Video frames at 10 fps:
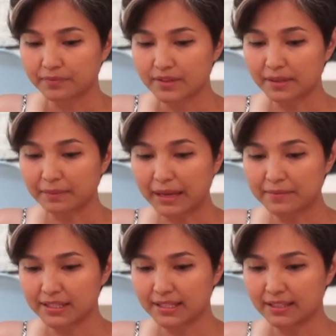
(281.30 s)

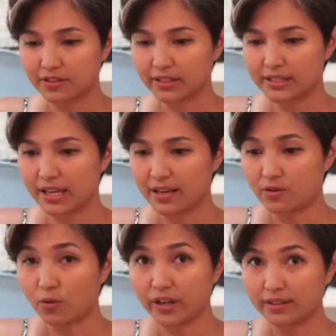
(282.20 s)
sometimes it's said to
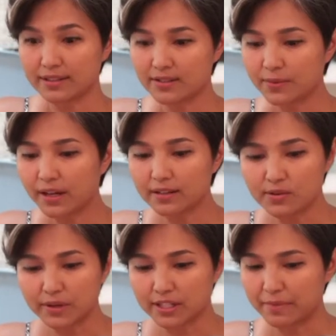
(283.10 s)
contain oils as well,
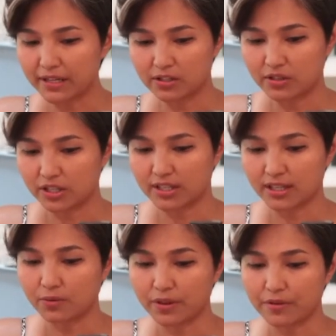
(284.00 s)
so it's best to just
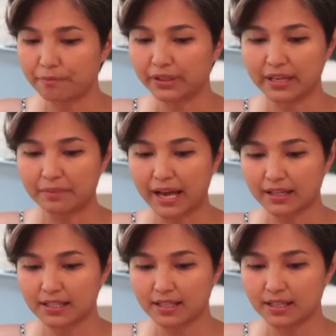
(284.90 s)
stick with plain
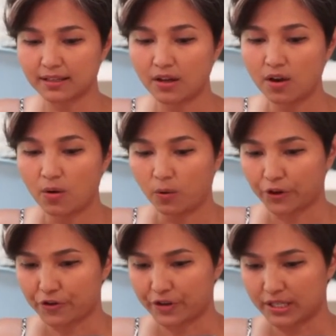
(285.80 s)
black tea
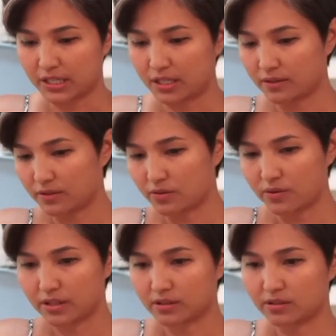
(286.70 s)
or green tea. So
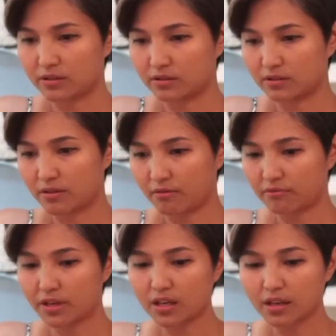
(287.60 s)
that's
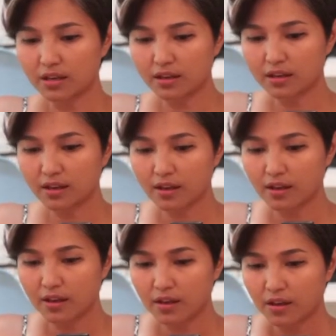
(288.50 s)
3,
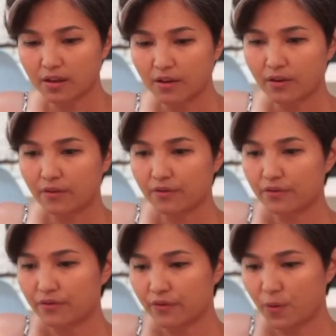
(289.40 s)

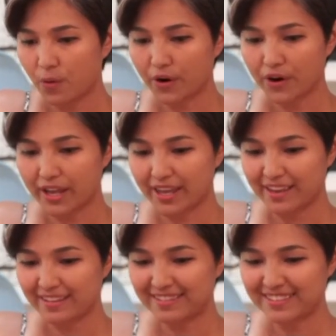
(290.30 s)
4,
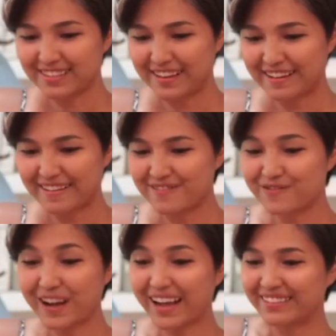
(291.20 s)
and
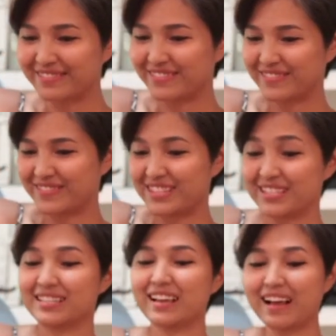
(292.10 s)
5. This
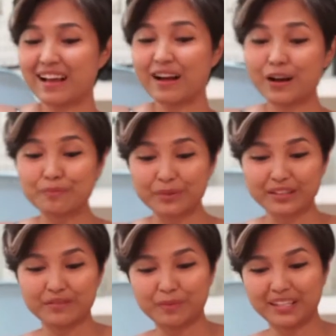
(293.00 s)
is
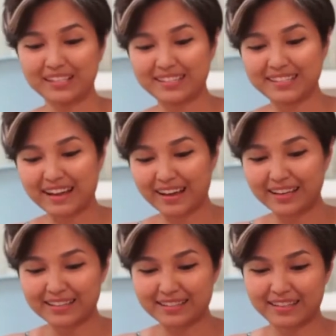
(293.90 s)
unbelievably easy,
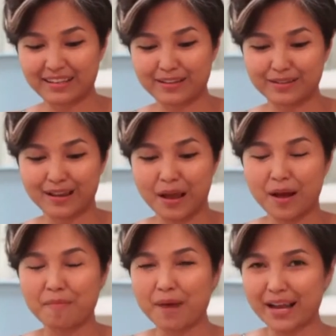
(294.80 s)
guys. It is
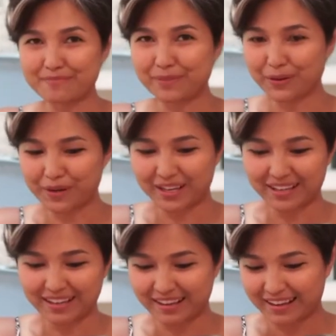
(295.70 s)

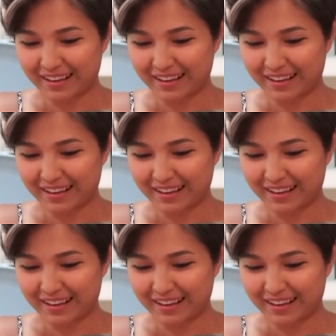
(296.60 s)
mind-blowing